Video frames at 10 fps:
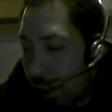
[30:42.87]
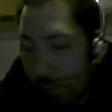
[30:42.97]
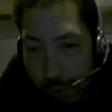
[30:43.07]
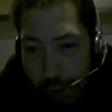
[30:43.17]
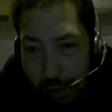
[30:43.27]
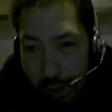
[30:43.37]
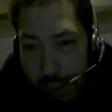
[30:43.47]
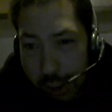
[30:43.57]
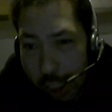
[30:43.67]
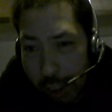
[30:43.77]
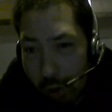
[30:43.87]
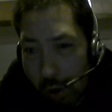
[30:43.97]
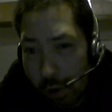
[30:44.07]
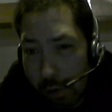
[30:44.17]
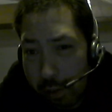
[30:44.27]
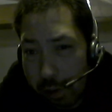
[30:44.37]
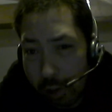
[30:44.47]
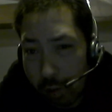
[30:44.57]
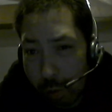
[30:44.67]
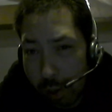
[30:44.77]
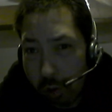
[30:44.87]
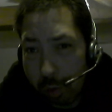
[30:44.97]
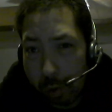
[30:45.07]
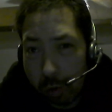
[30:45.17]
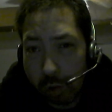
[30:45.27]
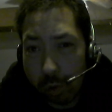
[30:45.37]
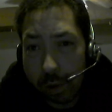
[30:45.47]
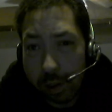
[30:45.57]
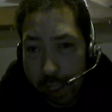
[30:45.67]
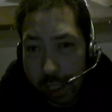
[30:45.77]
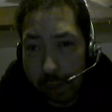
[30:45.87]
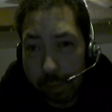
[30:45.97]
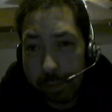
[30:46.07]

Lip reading: if we do not check all the things we are supposed to. Thank you.